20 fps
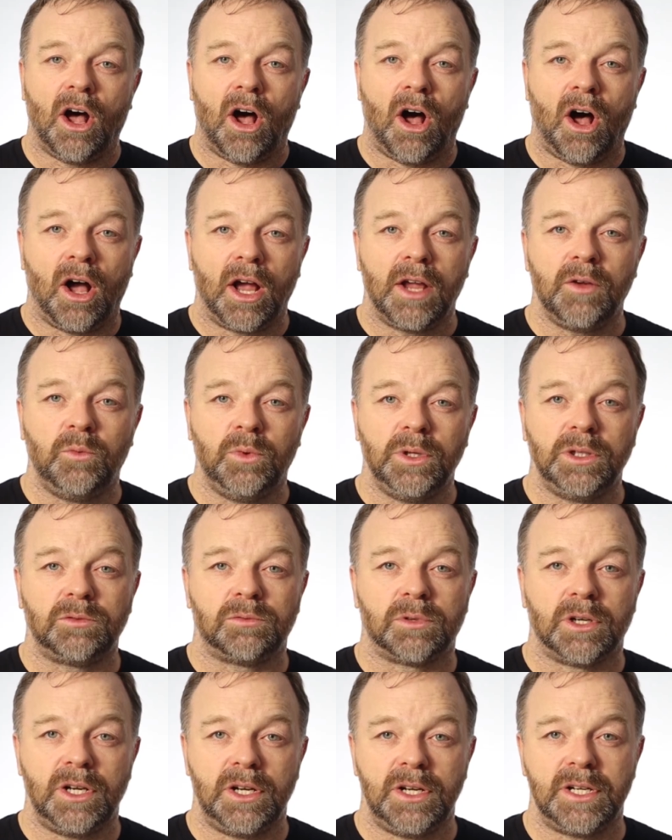I will
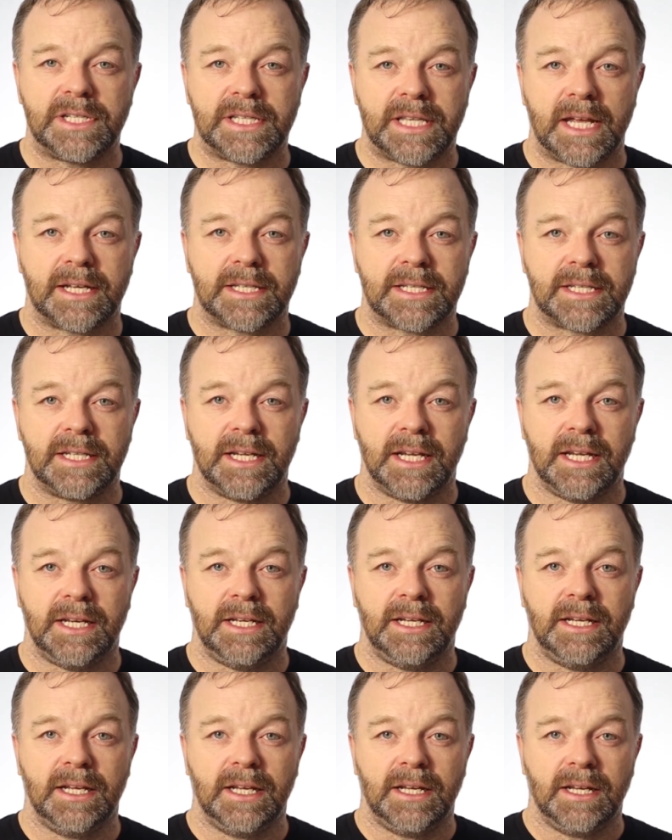rehearse that
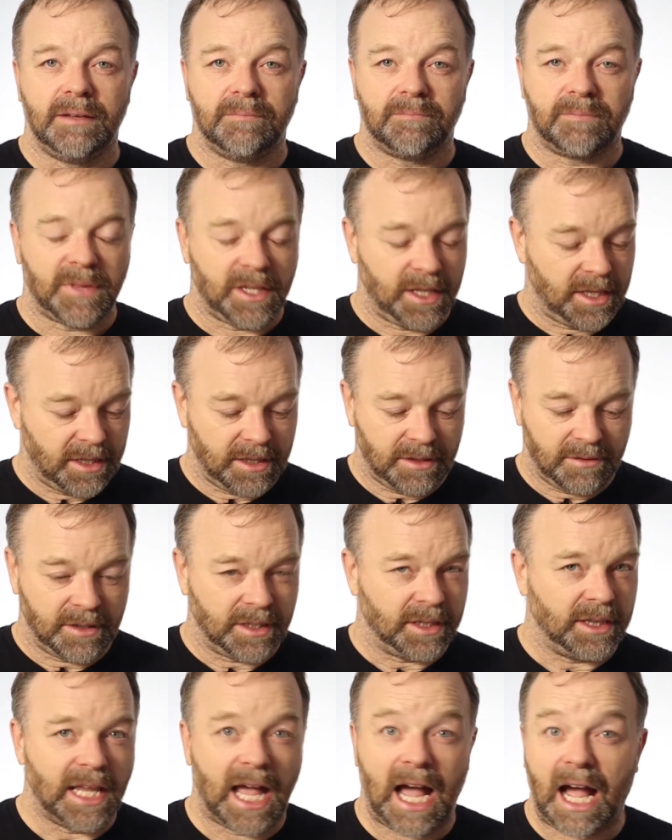scene
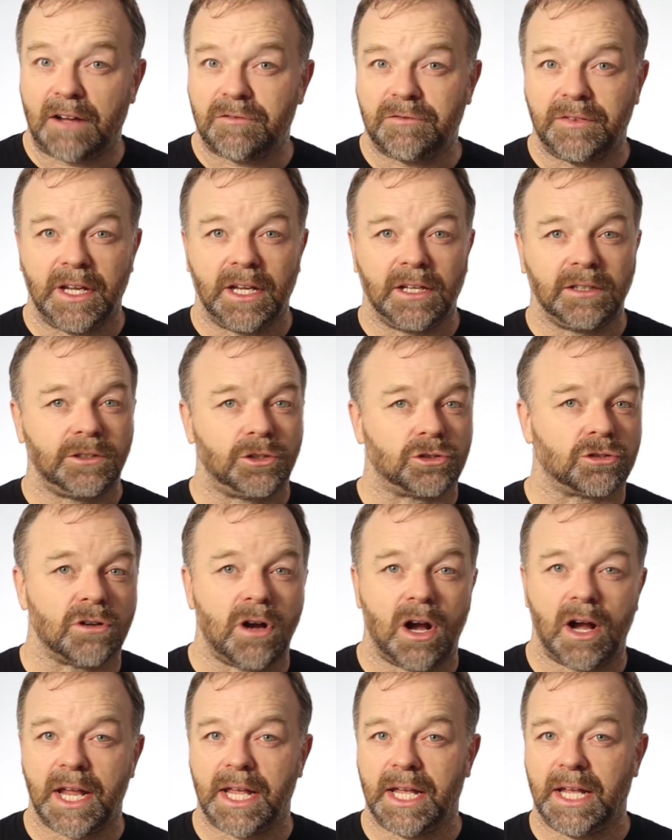laughing,
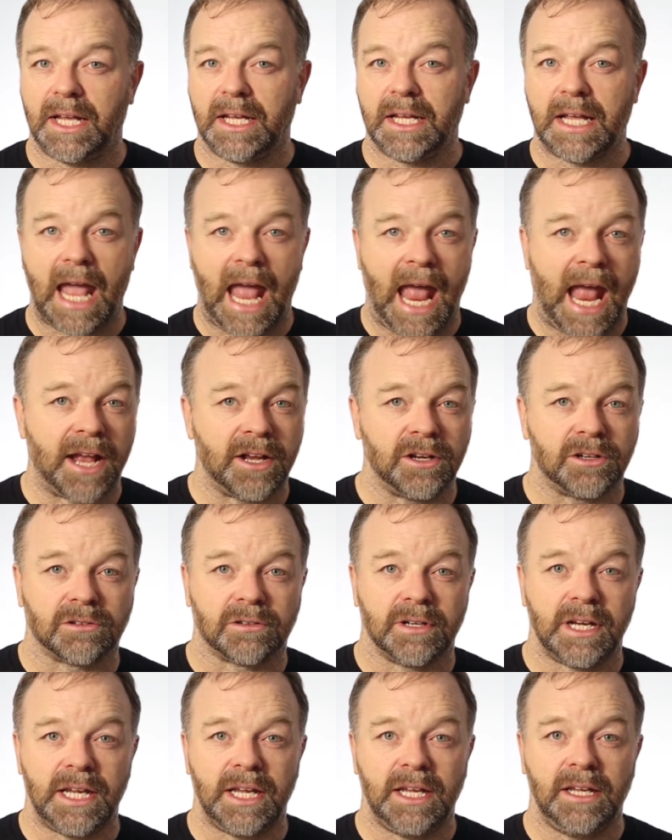crying,
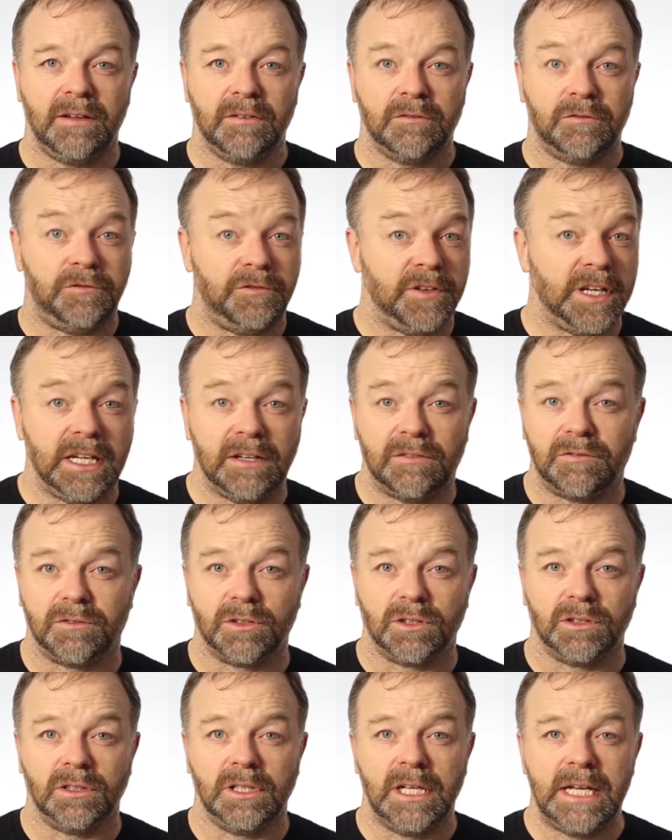angry,
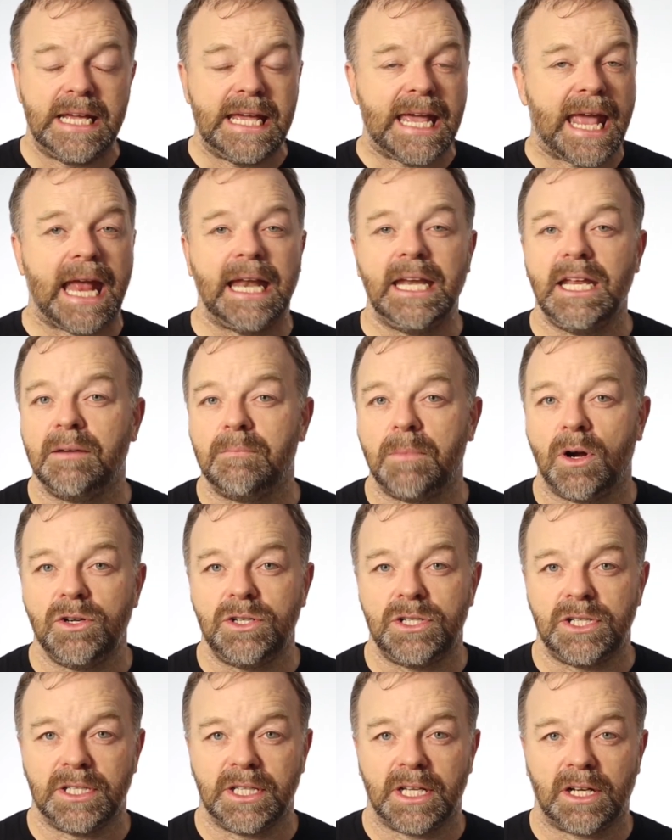fearful, any
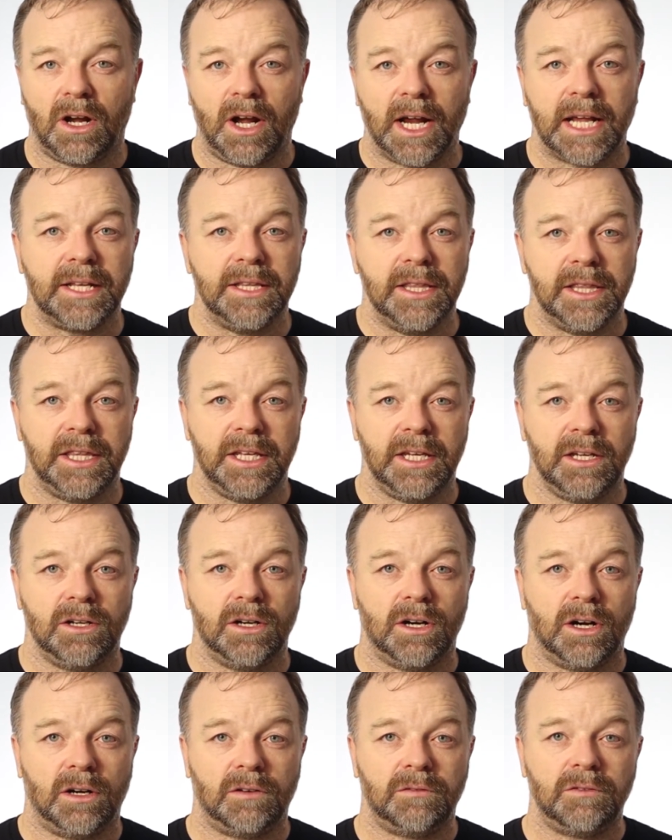emotion that I can think
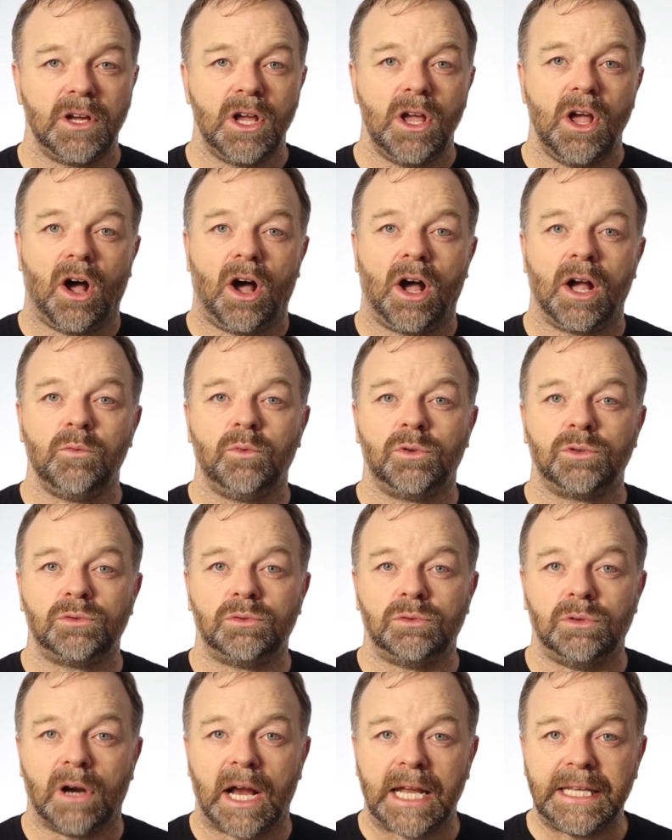of. I will
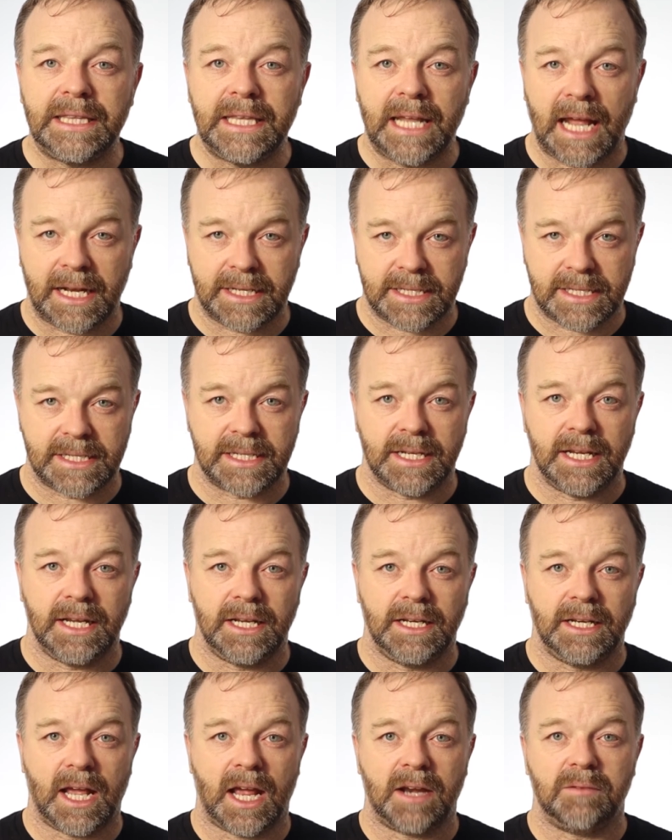run that
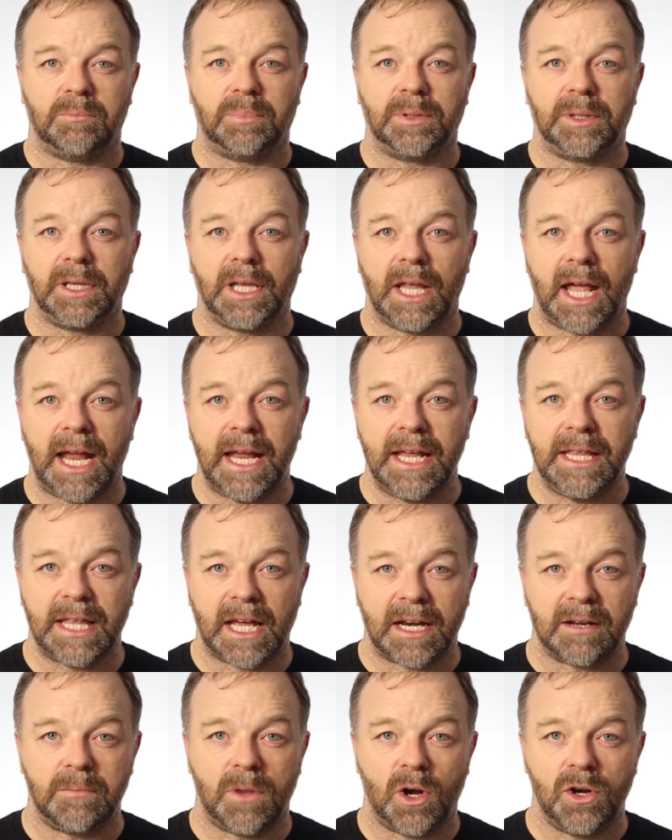scene and play
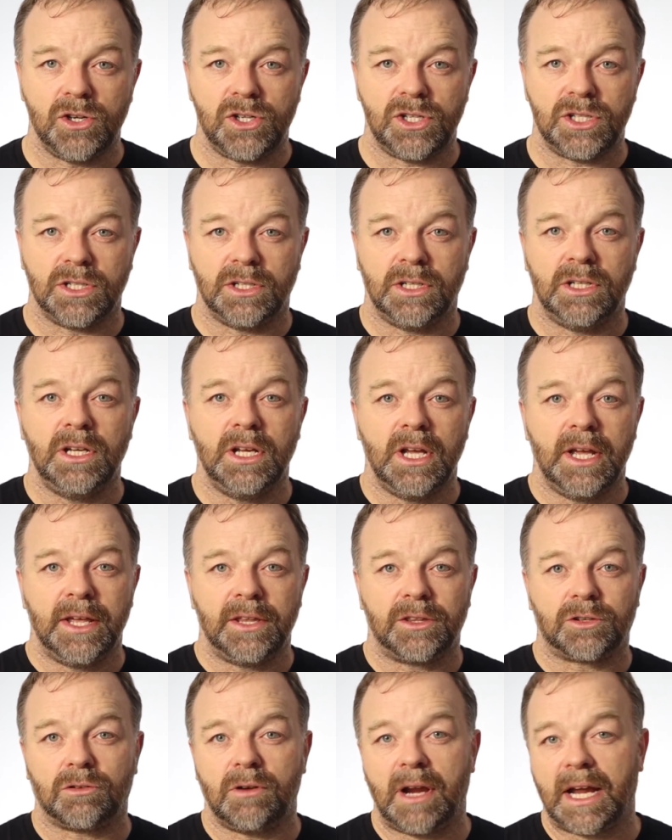that emotion
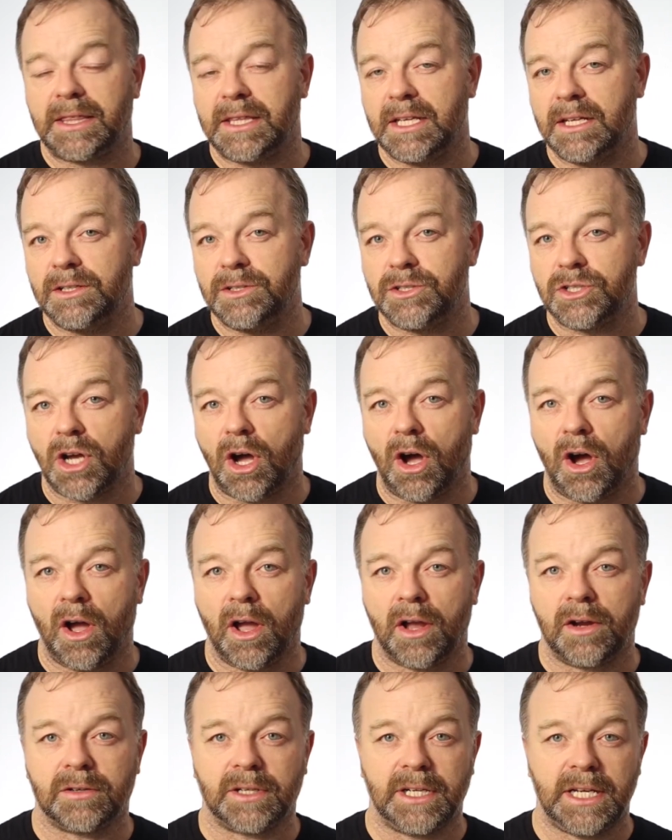throughout the
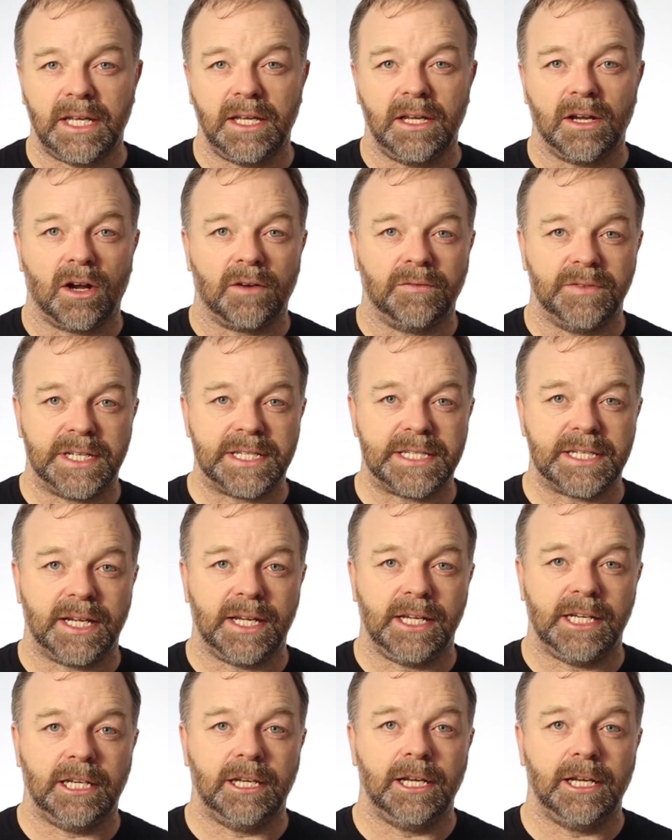entirety of the scene.